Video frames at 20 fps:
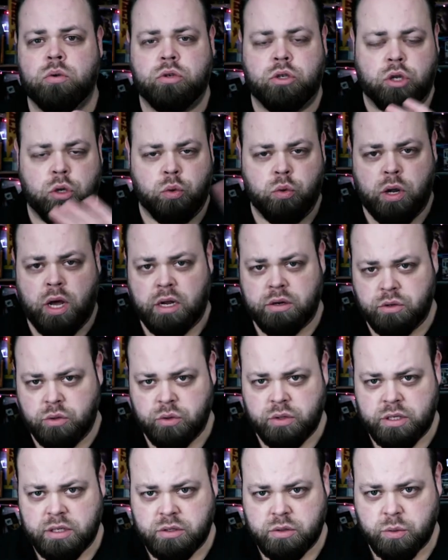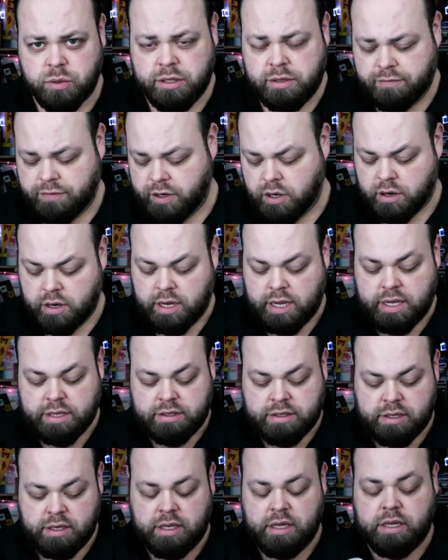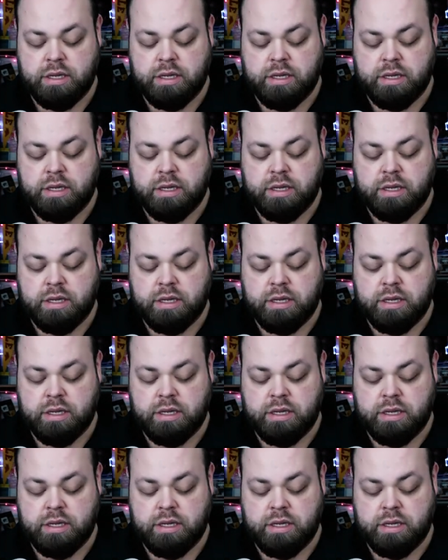do not do this with a VR headset